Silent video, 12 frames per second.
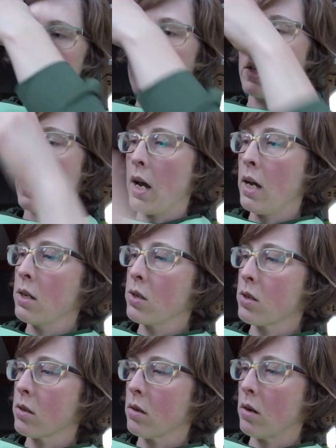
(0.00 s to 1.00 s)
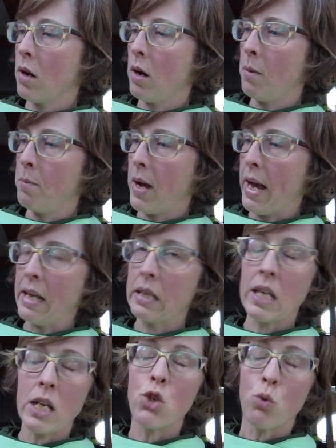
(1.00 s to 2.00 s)
tags, and
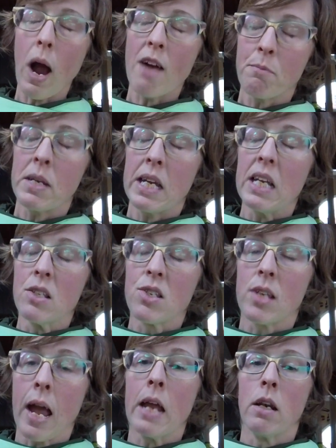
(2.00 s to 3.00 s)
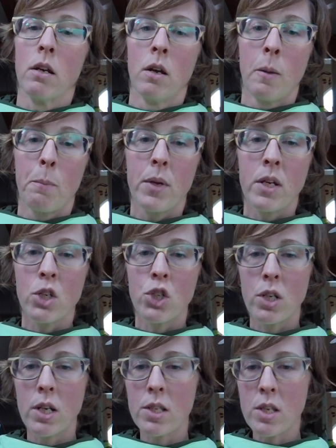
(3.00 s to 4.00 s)
they drive me insane because
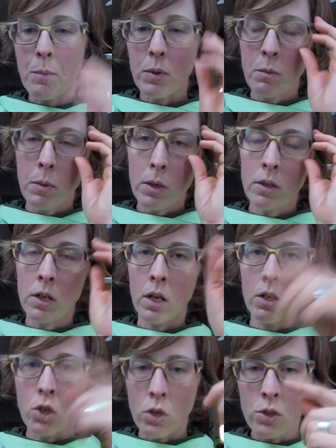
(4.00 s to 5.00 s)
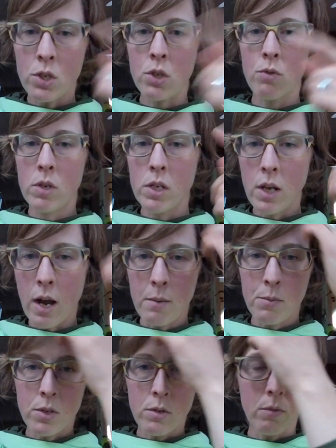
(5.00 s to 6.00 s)
she gets up in the middle of the night, turns 3
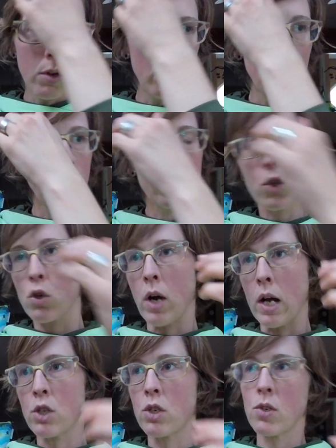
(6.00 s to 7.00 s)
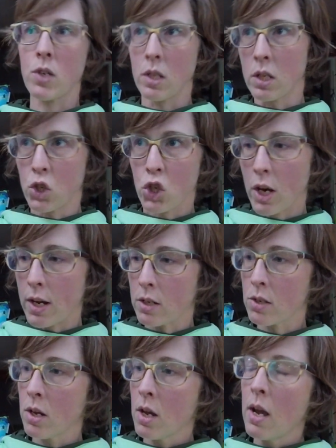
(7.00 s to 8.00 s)
times in a row, scratches, and then shakes.